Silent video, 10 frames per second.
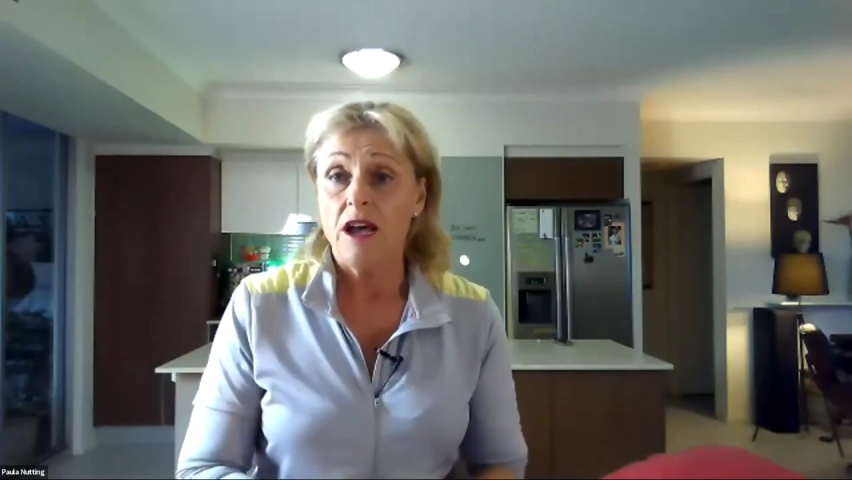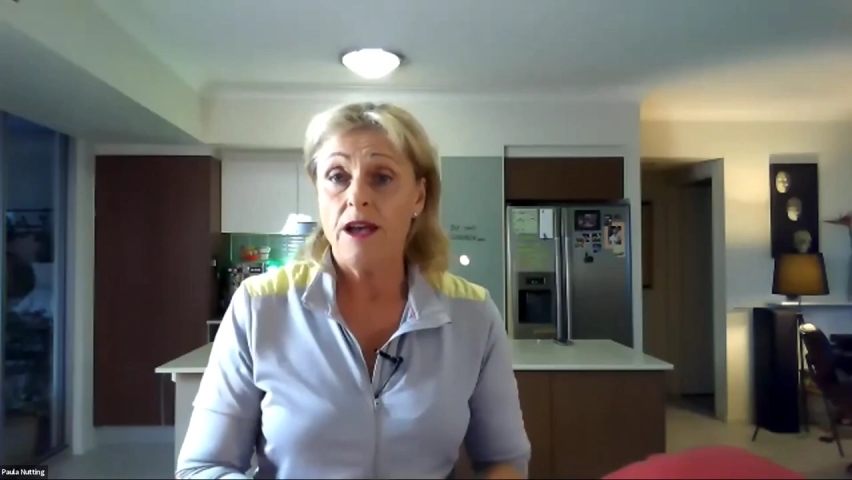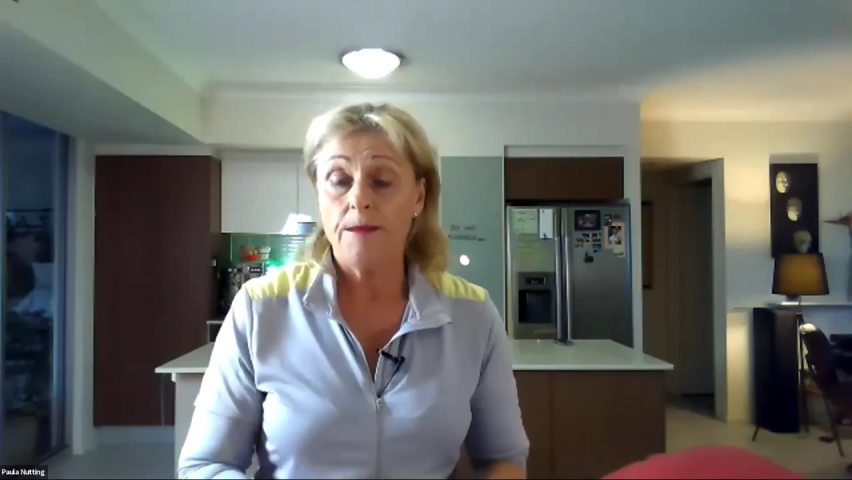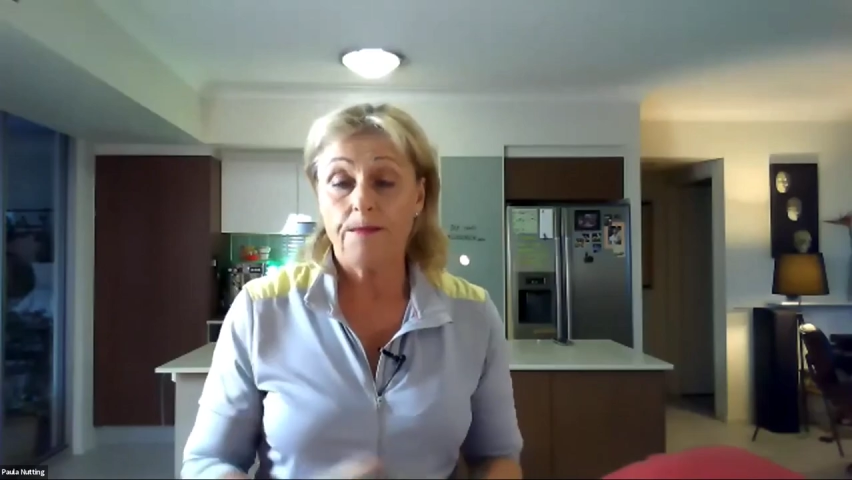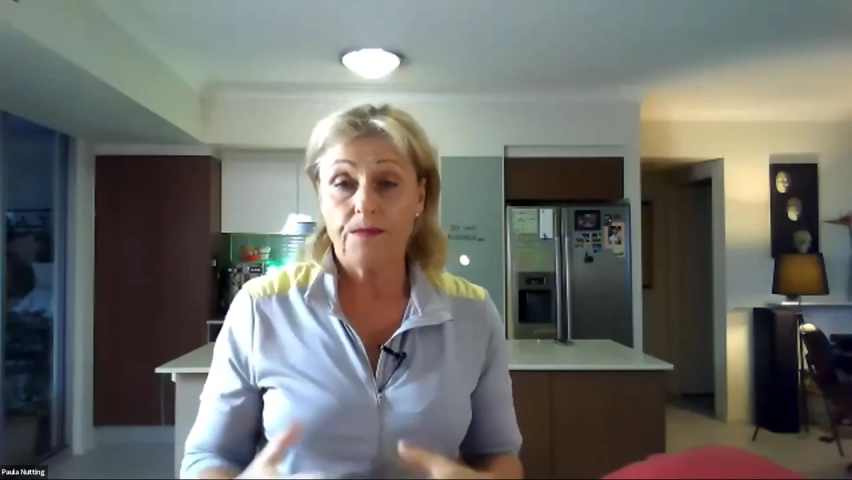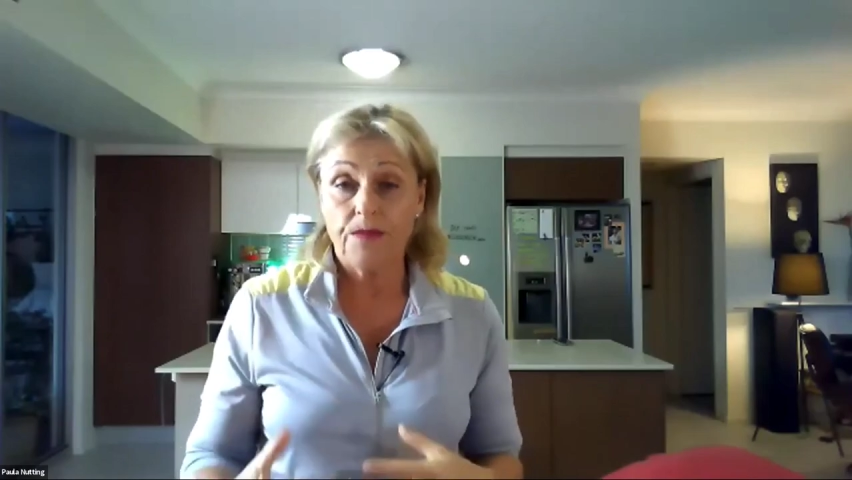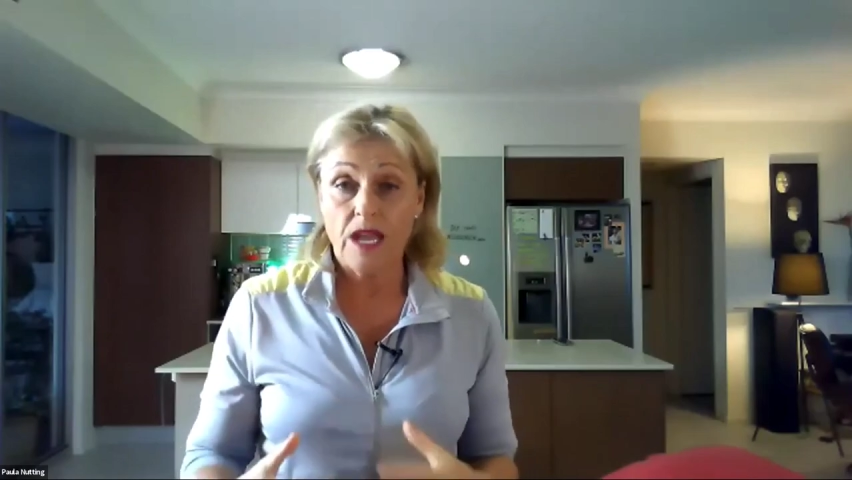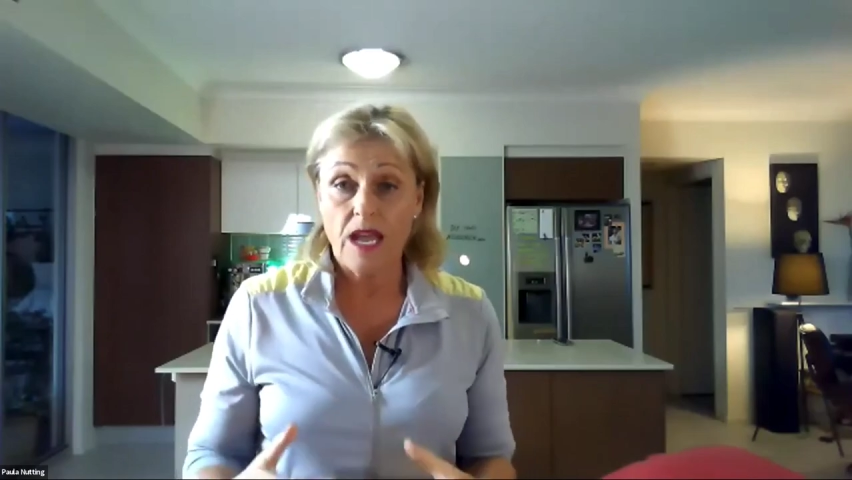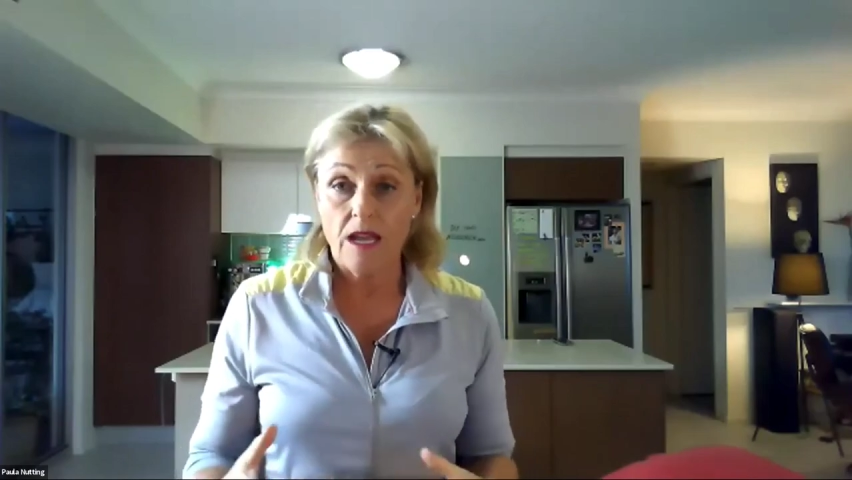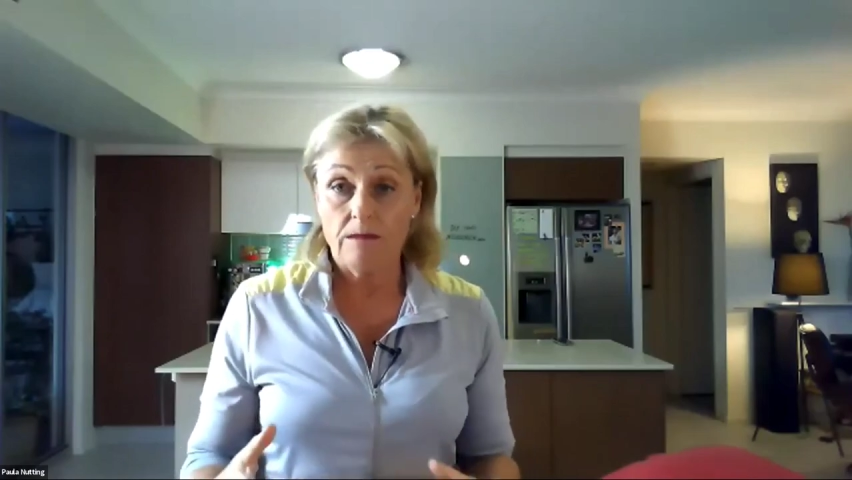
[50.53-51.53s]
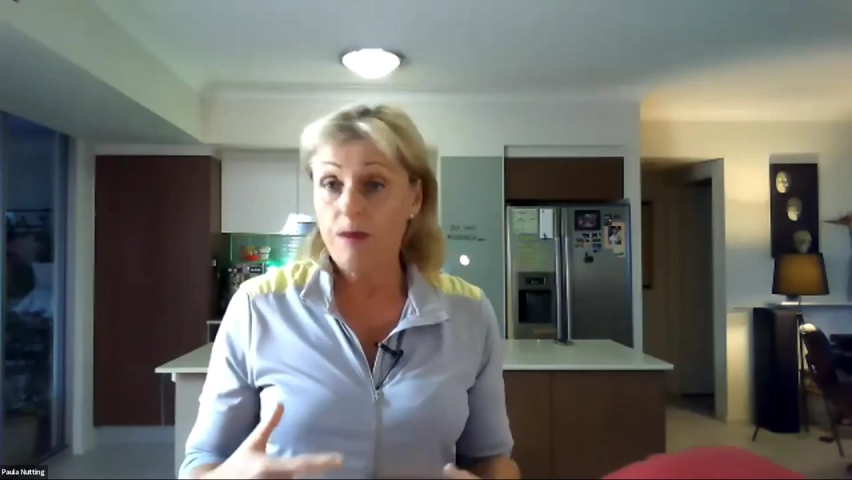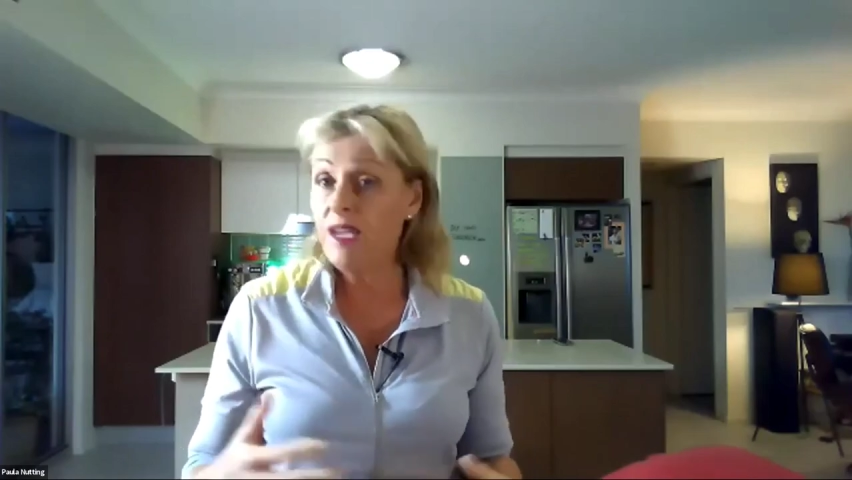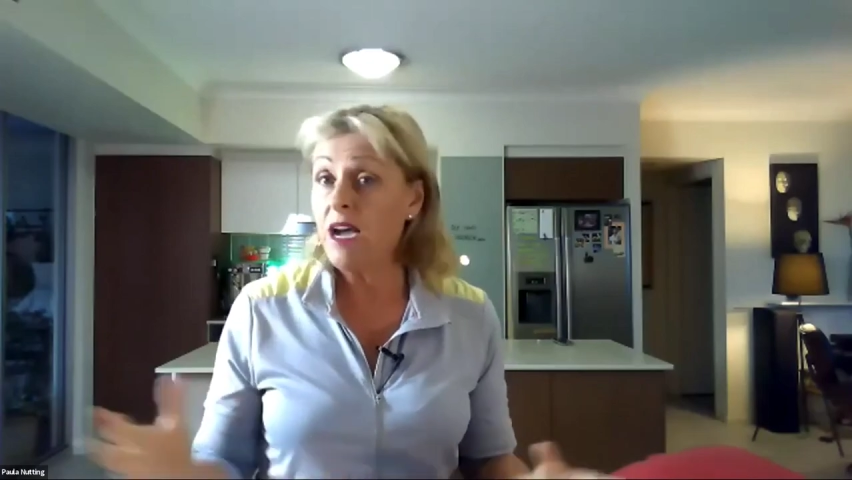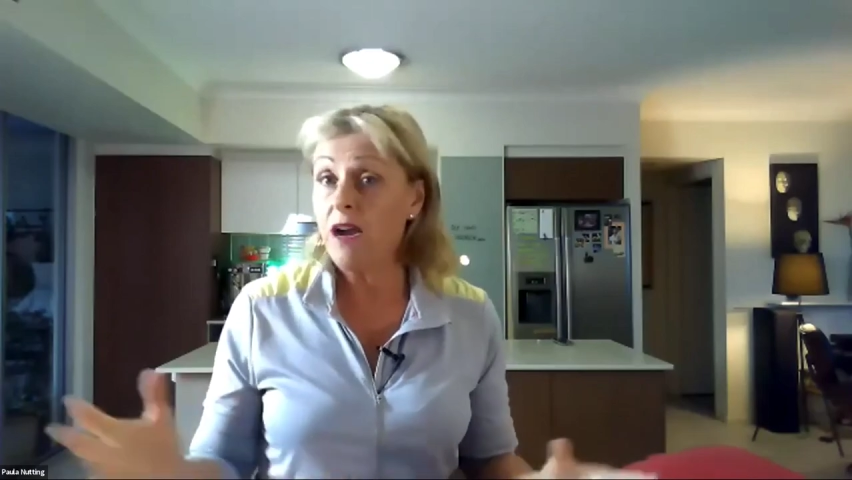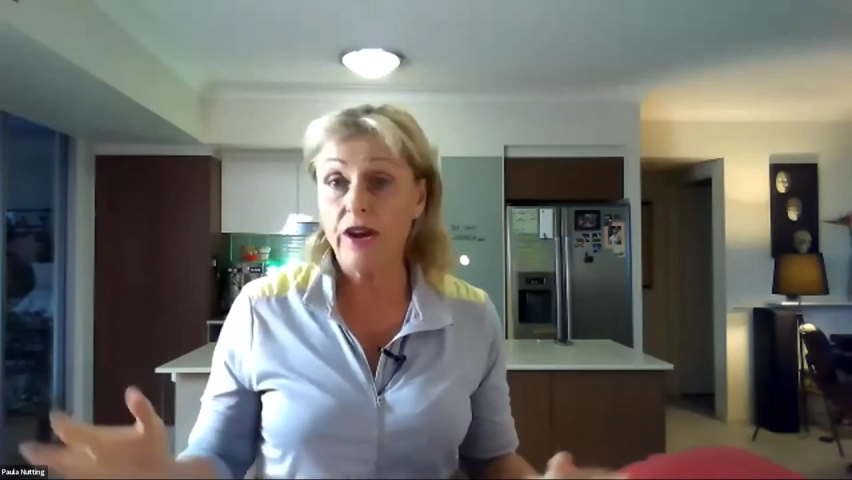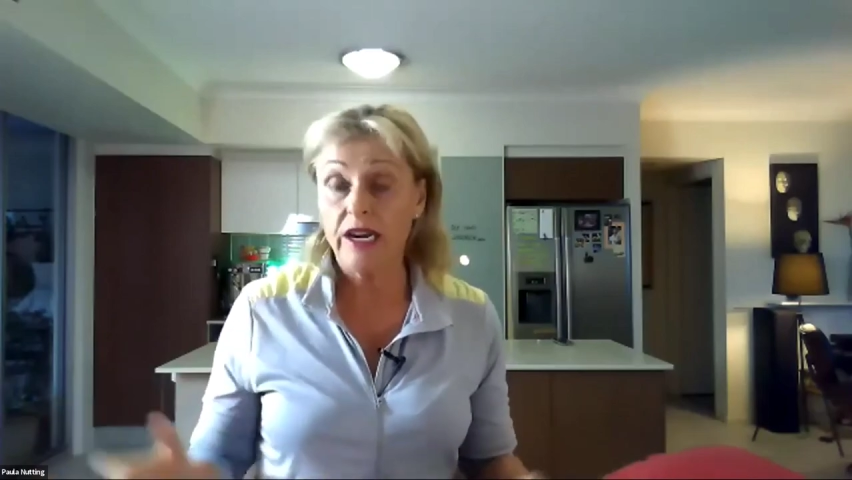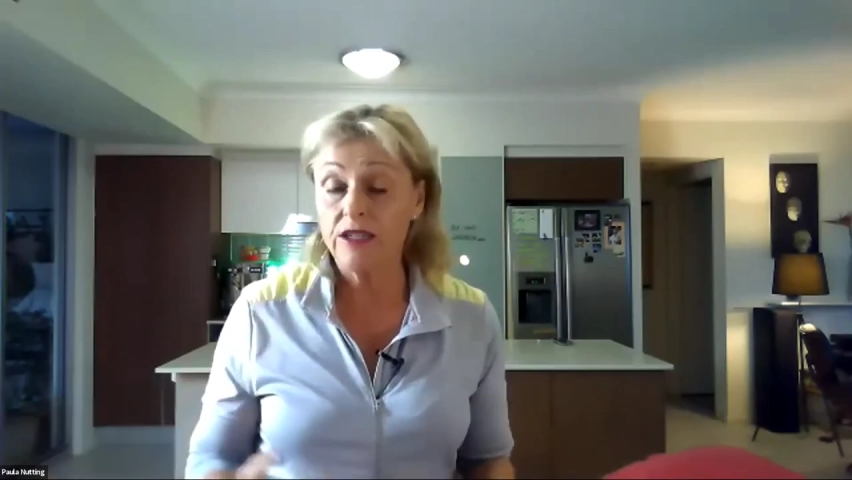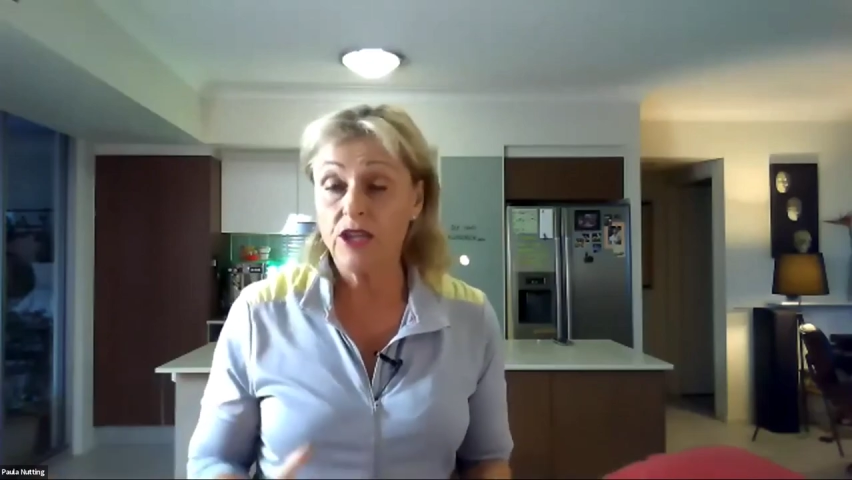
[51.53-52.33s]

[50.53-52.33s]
at PRN,